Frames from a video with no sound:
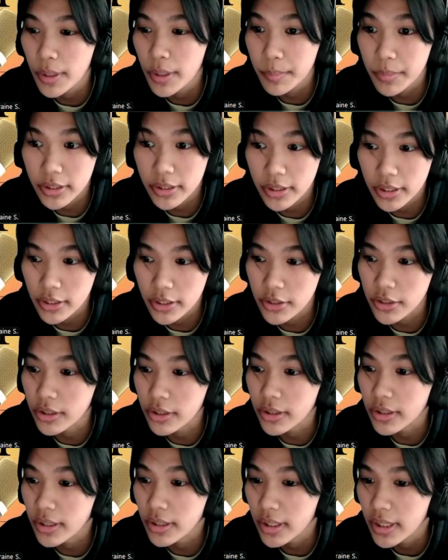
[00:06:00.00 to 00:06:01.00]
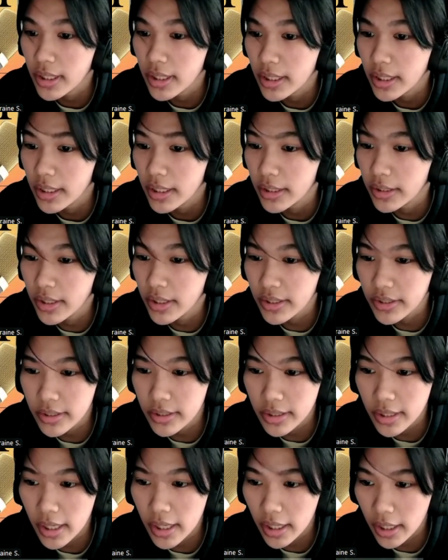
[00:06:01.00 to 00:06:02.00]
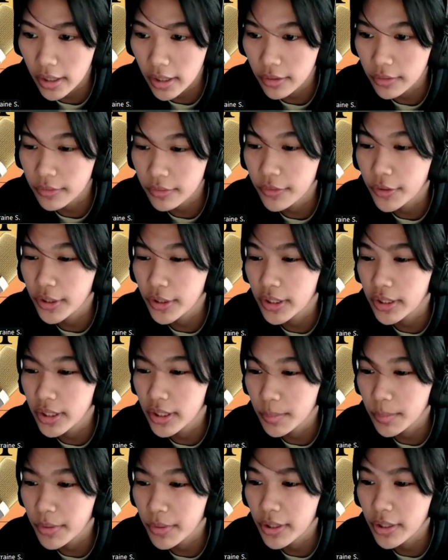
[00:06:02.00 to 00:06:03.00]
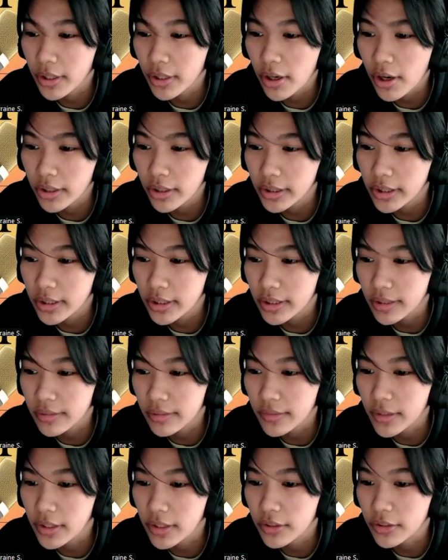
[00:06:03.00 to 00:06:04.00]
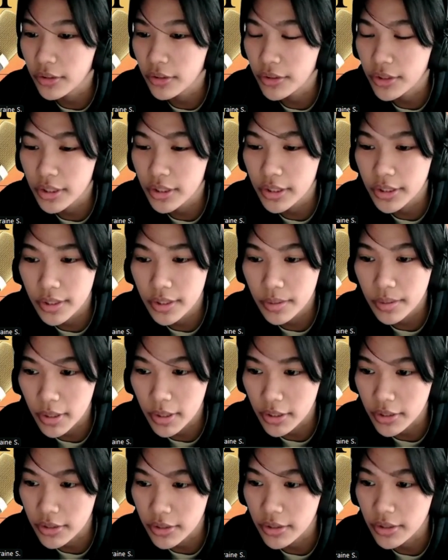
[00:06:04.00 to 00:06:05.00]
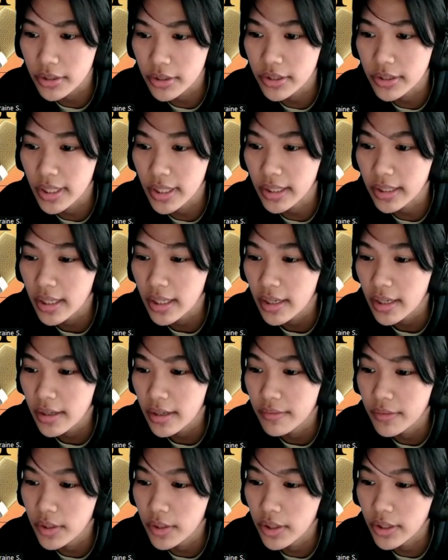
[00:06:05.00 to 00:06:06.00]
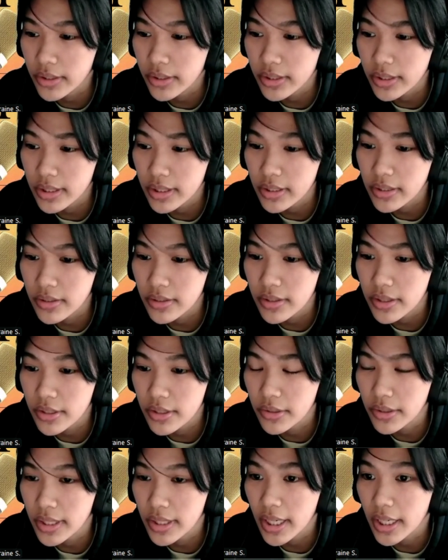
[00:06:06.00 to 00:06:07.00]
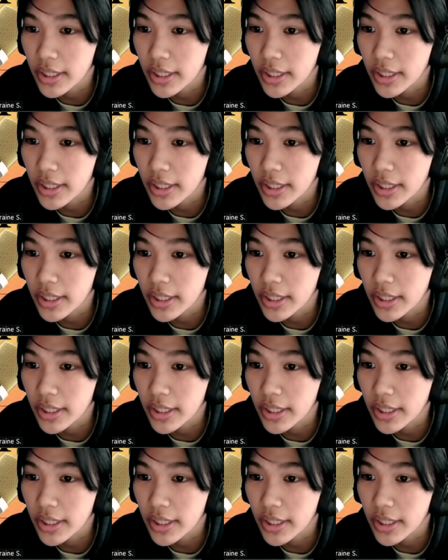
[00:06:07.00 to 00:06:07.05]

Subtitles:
repetition. It doesn't account for the deeper cognitive and social dimensions that Vygotsky's theory